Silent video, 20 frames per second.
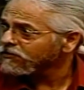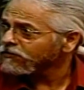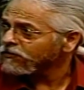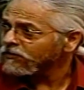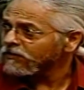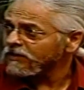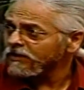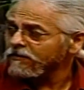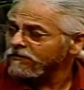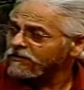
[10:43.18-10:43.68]
for
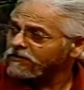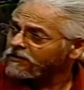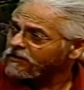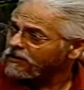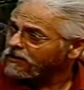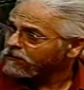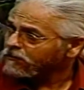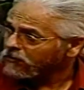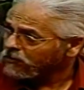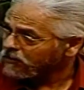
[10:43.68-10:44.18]
the area that
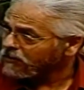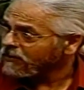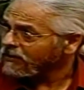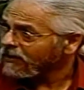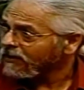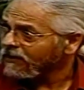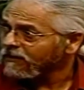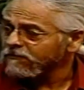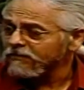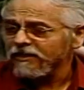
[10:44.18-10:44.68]
I'm looking
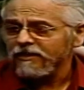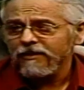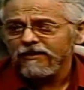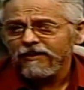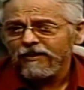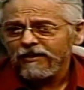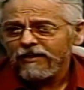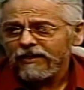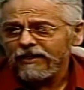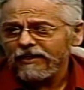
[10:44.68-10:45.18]
at,
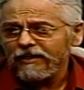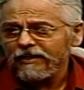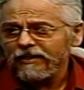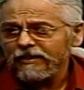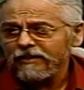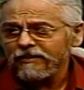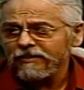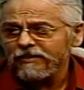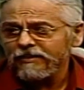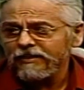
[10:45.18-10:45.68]

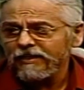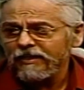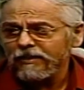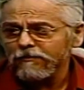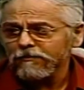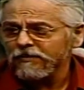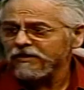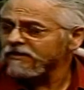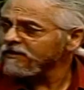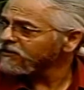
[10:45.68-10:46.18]
and he had a
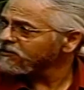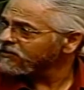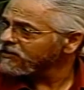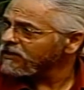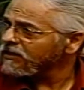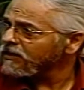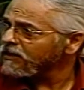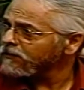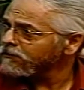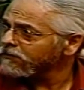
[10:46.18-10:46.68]
meeting
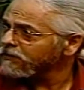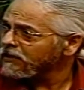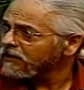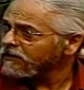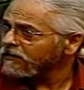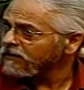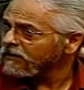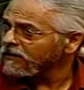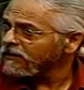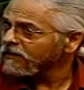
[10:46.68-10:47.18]
set up,
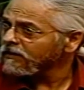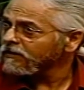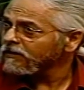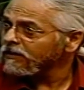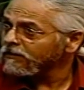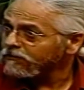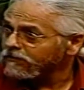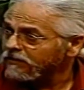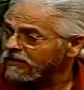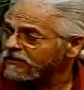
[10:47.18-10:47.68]

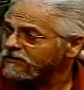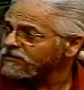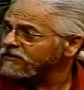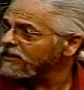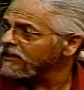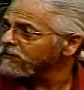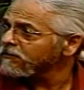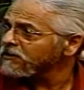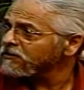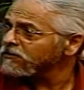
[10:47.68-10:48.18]
and next
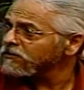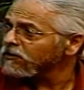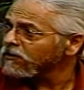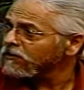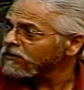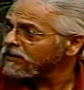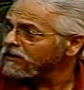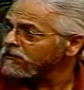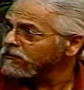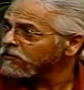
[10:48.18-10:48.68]
time I saw
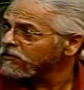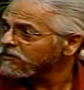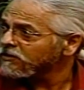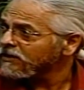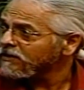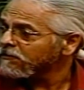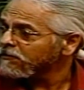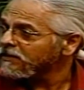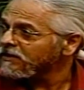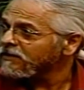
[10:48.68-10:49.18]
him was at
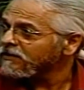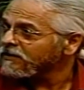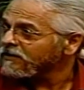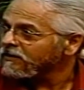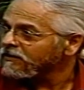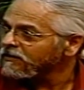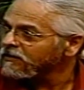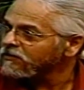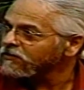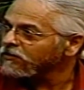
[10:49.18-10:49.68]
a meeting
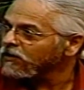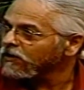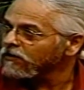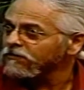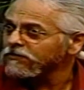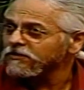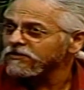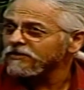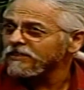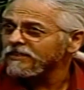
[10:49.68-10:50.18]
in his
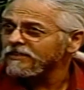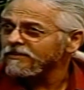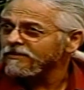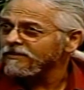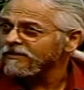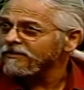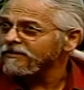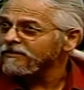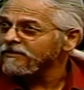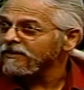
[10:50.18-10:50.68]
office at
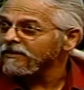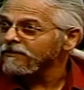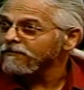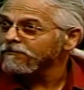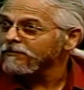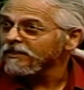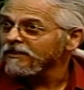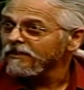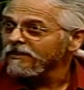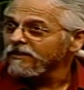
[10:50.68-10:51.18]
the
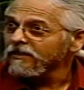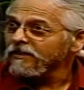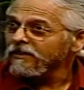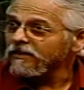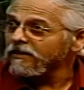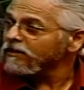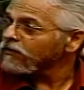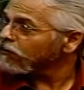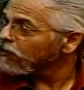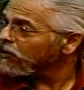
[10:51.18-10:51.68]

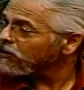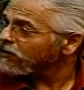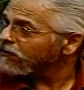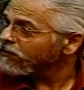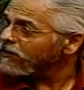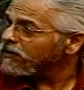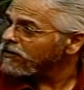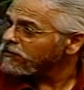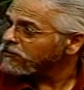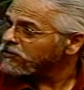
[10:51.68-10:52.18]

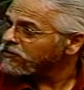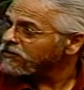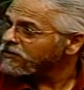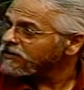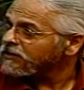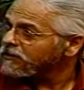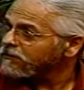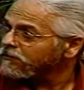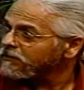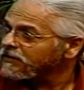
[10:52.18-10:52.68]
Rockefeller
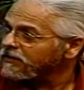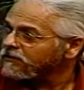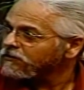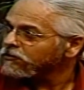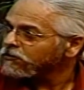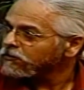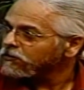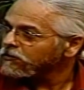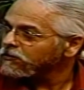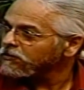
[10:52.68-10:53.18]
Museum in
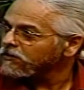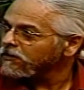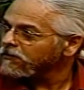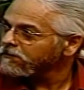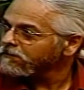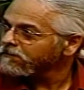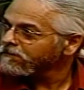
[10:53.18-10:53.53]
Jerusalem.